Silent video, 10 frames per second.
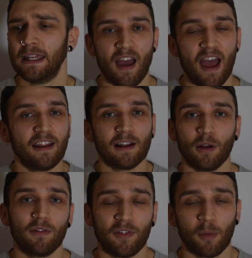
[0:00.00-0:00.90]
Any
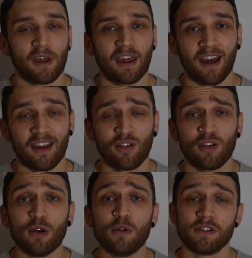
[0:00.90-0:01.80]
love that we get is
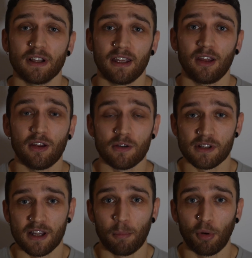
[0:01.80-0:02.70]
hugely,
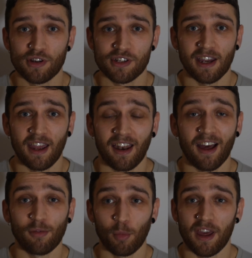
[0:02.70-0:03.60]
hugely appreciated,
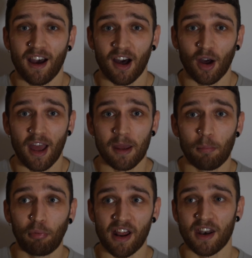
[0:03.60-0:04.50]
as we are a
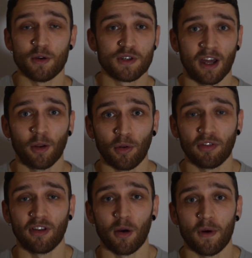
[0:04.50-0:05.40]
brand new channel,
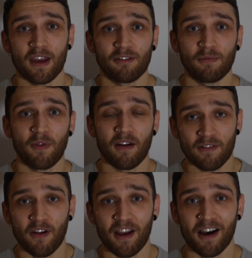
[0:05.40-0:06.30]
so it's very,
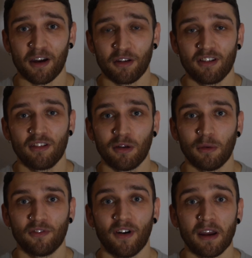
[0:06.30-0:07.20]
very hard to
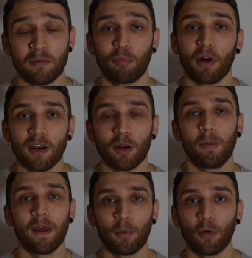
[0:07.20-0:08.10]
find brand new
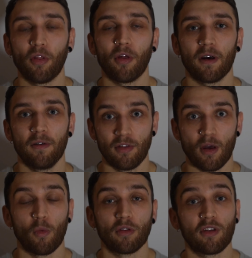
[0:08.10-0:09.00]
people that
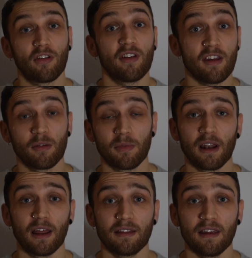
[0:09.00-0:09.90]
want to see something
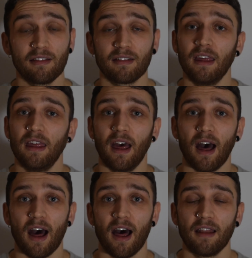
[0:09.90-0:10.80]
like this.
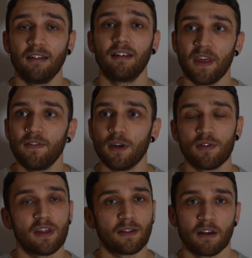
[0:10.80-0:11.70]
And if you
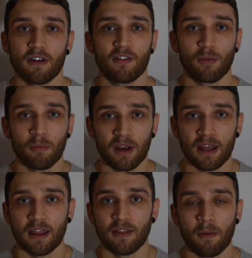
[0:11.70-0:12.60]
think there is
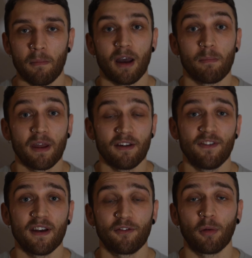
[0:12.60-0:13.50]
somebody that might
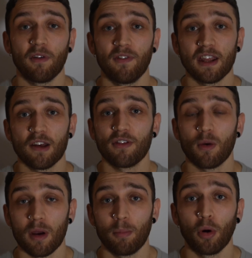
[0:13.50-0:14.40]
benefit from the videos that
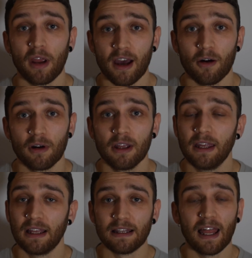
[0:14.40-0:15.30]
we're putting out,
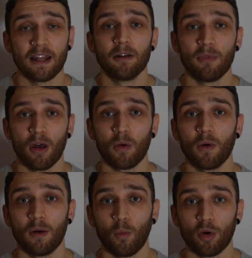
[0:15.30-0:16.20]
letting them know
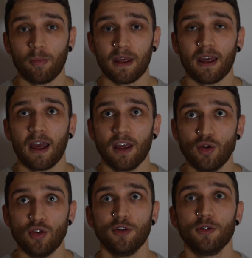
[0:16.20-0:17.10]
would be a
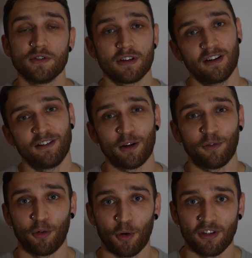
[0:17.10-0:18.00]
huge deal
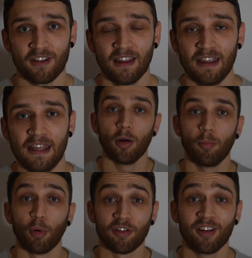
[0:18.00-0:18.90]
for us.
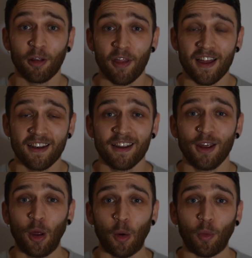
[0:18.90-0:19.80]
But until then,
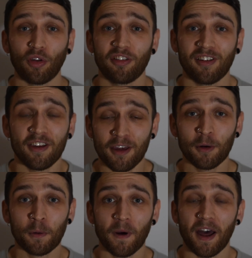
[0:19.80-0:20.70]
we'll see
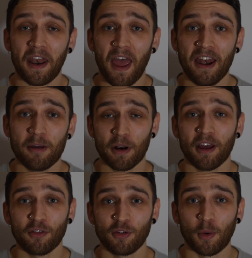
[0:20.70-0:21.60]
you and anybody
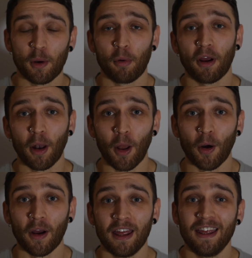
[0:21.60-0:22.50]
else you want to bring
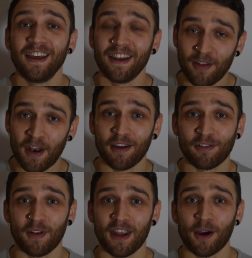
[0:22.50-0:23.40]
along in the next
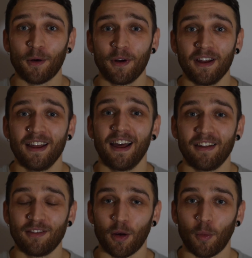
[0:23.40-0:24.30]
video.
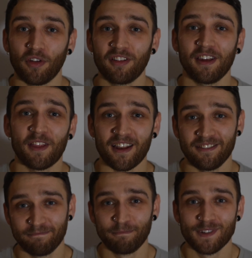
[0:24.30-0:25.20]
So we'll see you then.
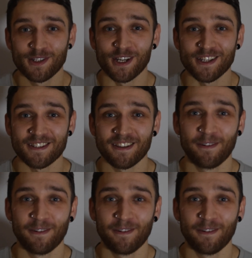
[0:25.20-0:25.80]
Cheers.